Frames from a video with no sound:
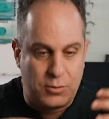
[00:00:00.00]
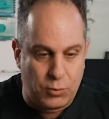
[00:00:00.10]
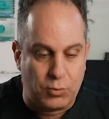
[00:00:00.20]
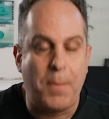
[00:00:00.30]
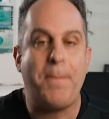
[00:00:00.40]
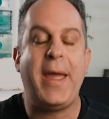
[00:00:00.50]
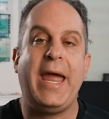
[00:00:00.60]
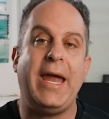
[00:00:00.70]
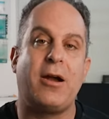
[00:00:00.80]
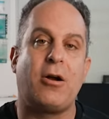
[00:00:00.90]

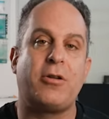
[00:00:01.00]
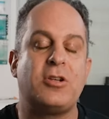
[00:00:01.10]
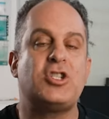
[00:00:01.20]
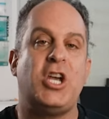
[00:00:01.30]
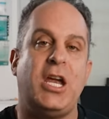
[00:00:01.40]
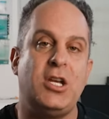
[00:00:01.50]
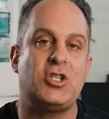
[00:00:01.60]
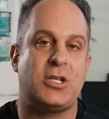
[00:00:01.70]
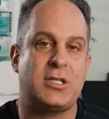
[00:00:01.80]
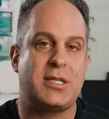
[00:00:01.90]
repair the
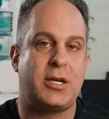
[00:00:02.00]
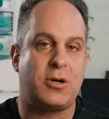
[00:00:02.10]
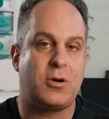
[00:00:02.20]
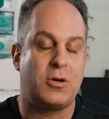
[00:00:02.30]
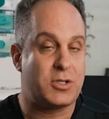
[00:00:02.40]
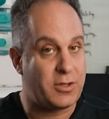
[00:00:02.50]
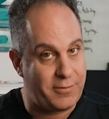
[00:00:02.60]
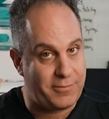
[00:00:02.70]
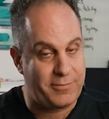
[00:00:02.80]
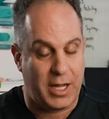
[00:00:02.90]
changes that occur to
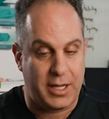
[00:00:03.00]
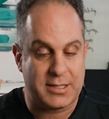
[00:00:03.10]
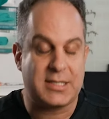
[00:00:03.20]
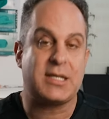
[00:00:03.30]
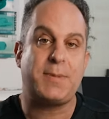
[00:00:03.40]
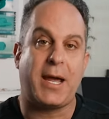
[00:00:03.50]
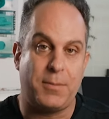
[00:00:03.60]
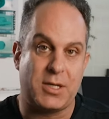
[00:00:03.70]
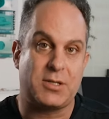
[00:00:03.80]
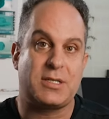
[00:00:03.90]
the six-pack
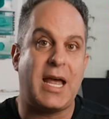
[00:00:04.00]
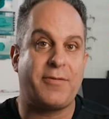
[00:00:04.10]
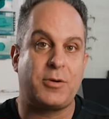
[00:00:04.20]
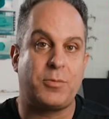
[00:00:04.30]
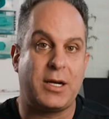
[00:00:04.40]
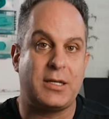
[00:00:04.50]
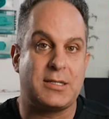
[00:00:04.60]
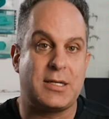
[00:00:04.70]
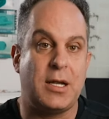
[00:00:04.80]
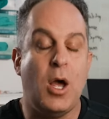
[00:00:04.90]
muscles after
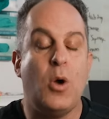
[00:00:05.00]
pregnancy?